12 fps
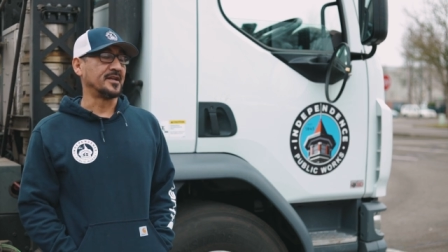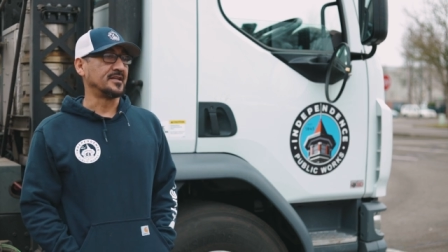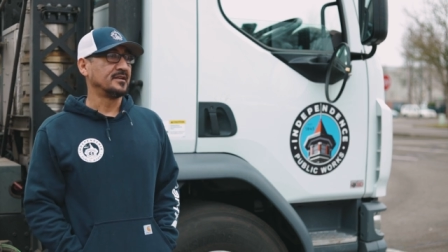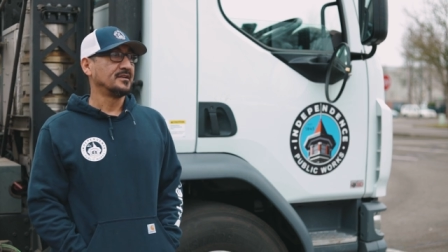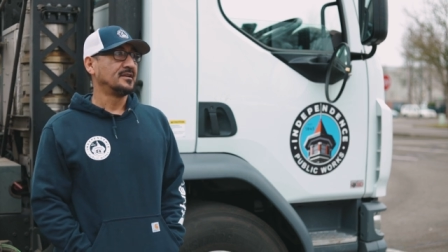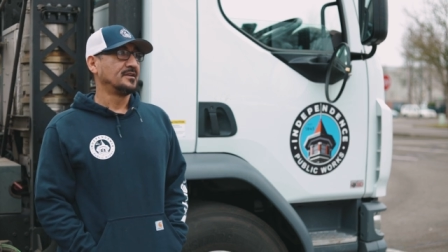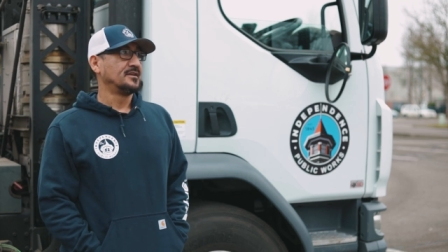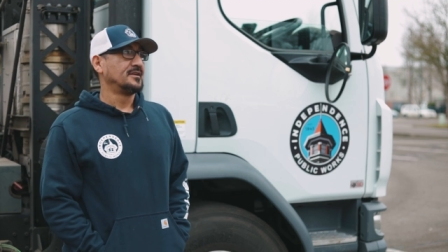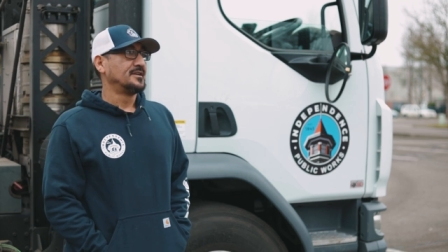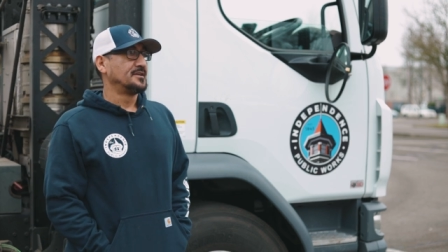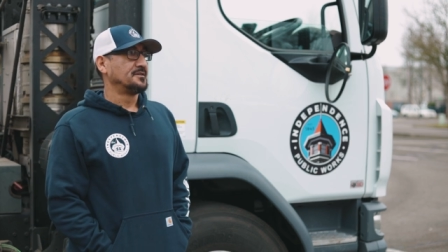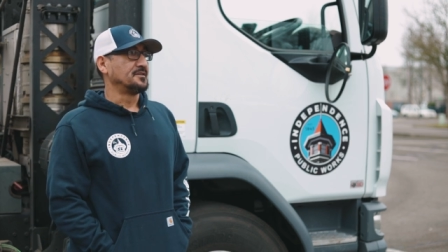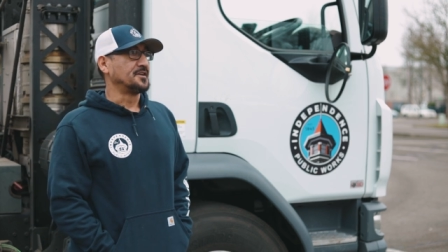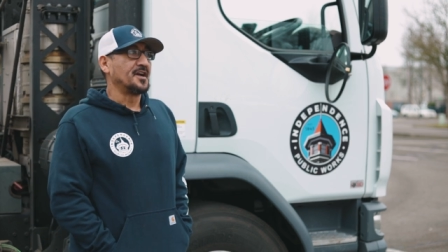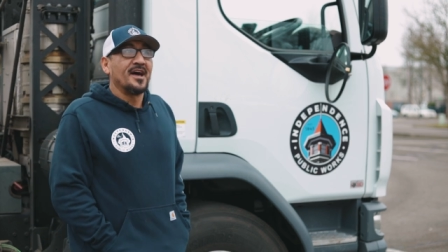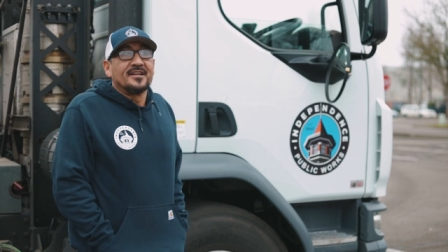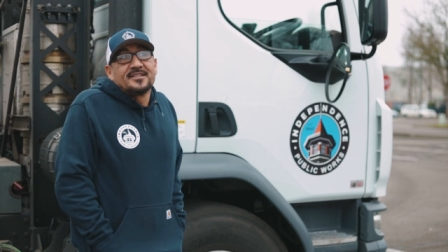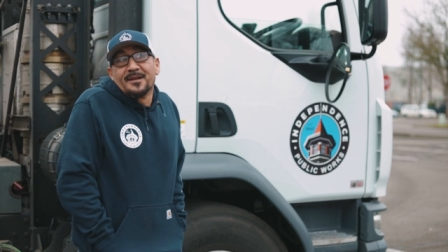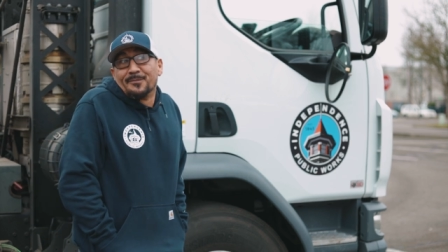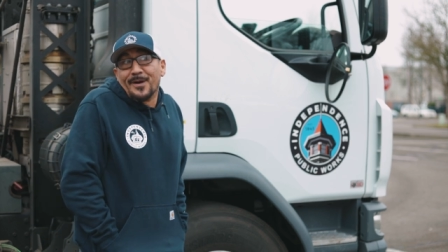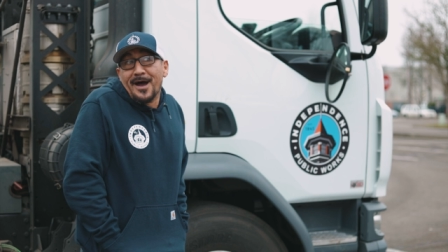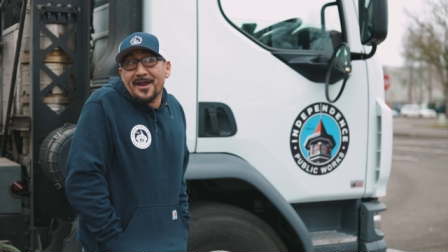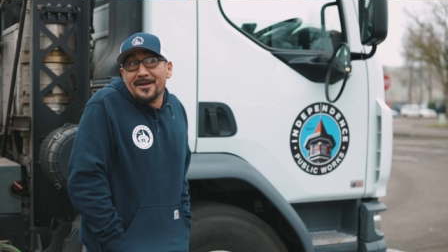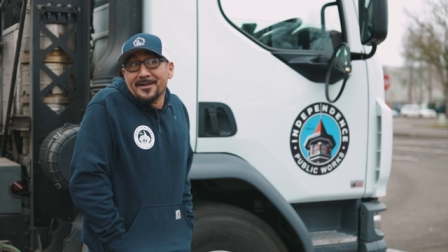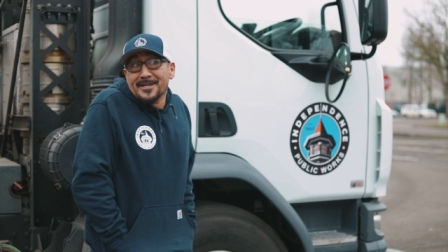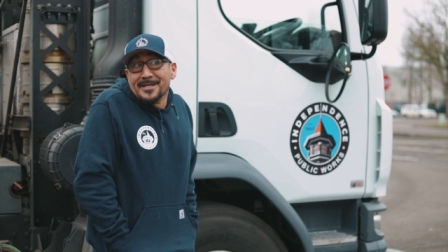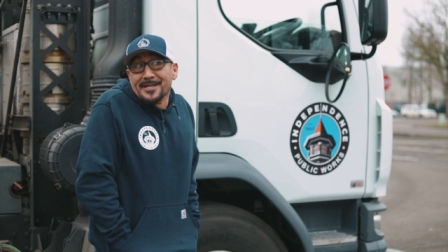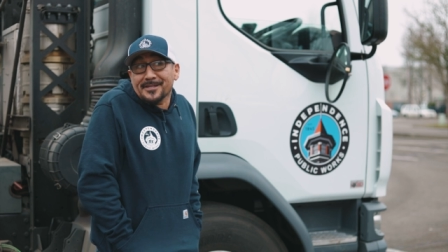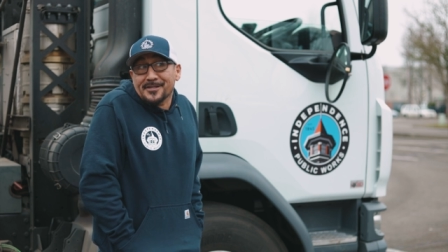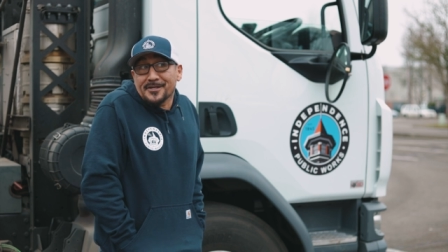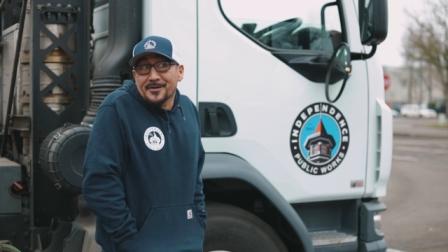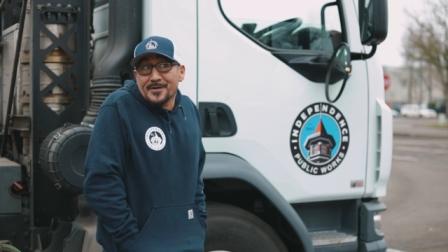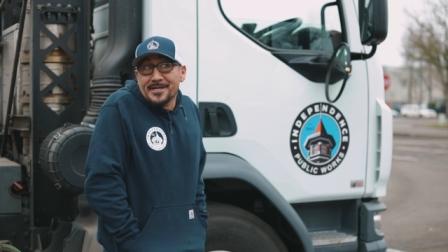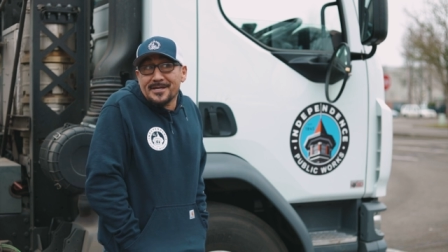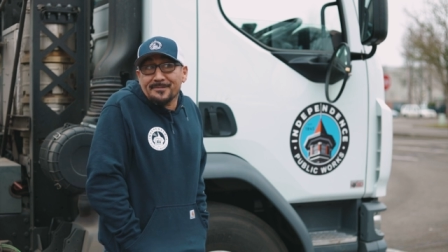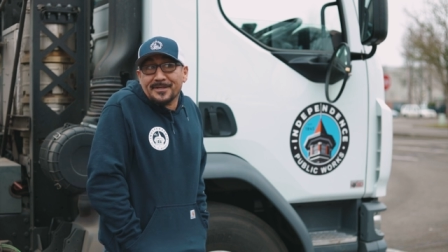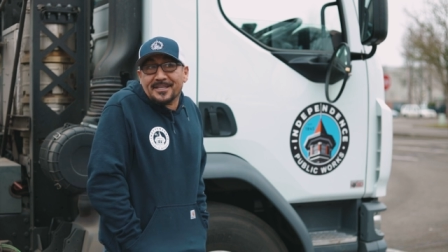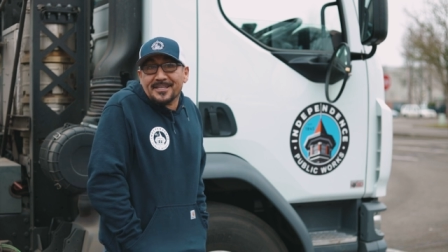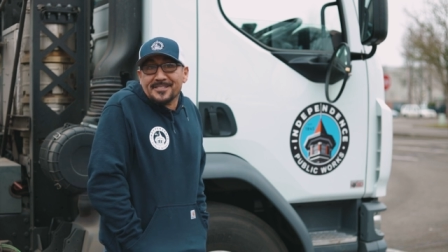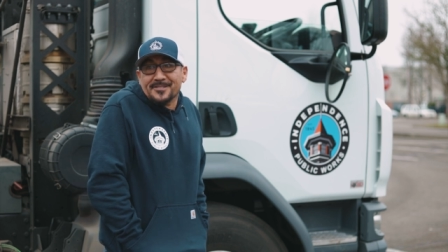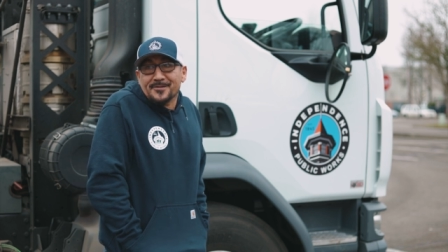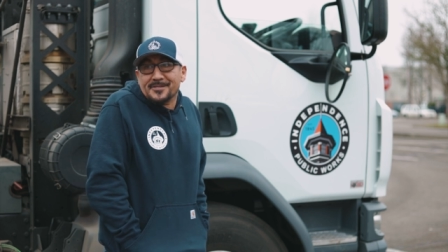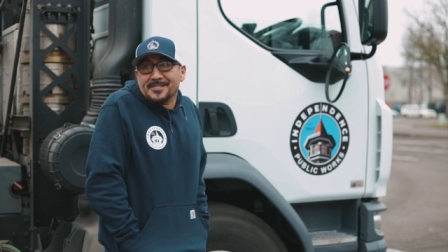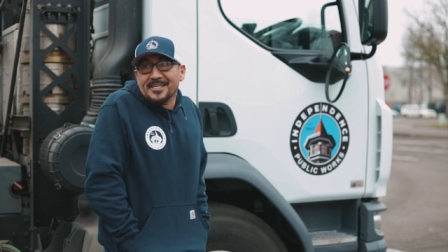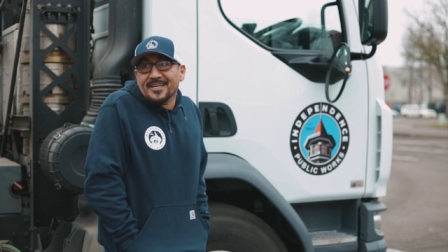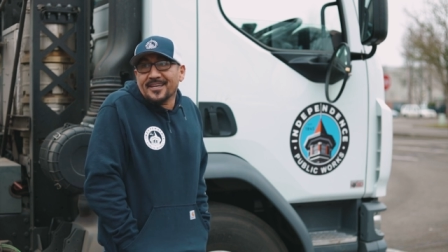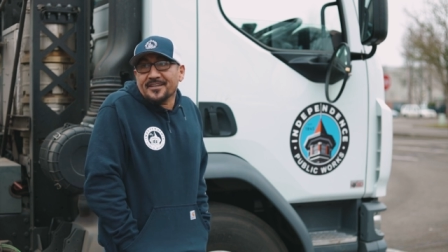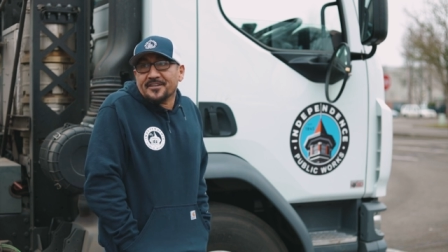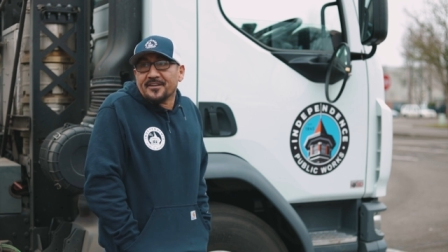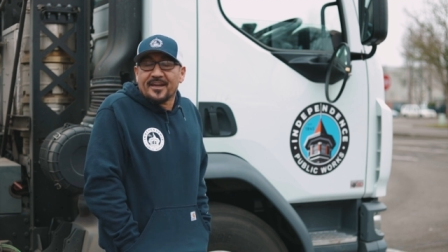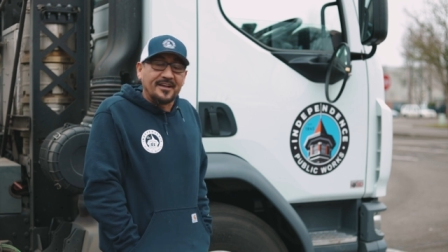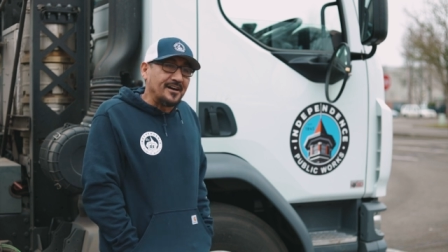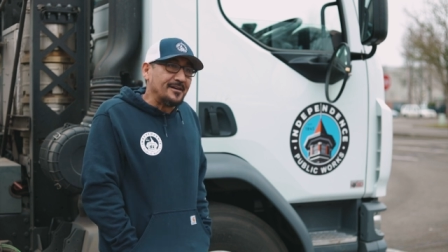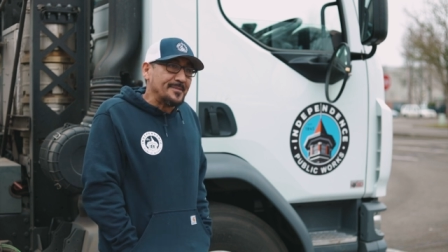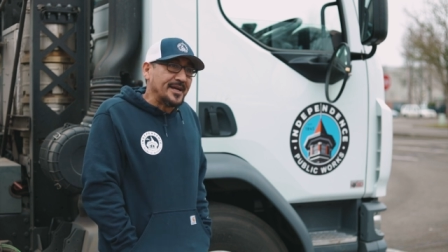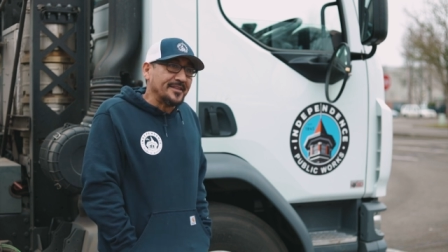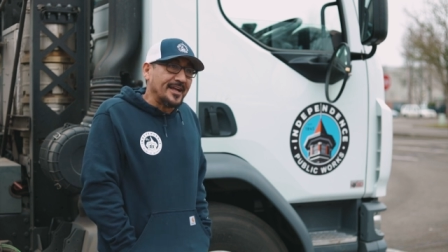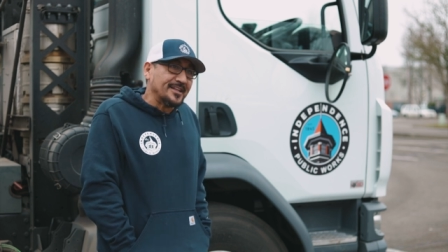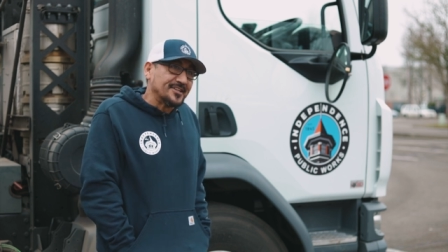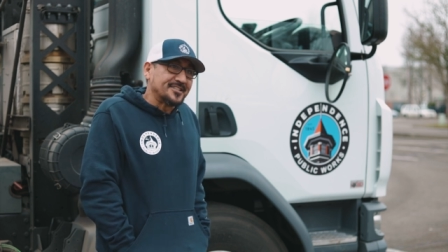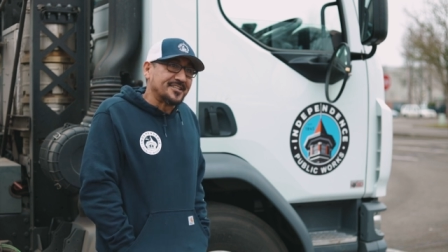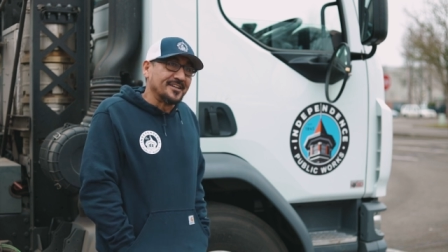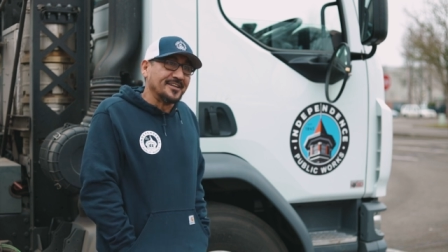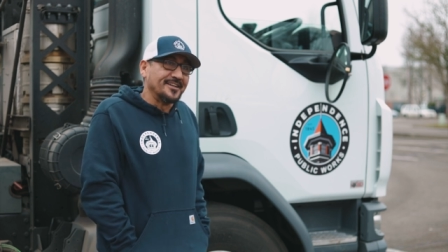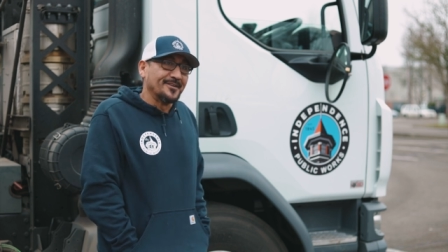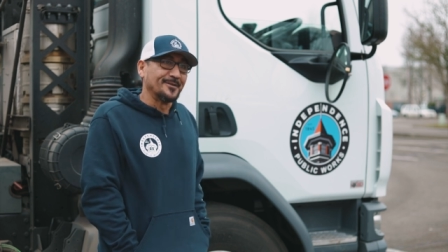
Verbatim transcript: And you kind of take pride in it and doing it because you see it and you're like, oh man, that looks good.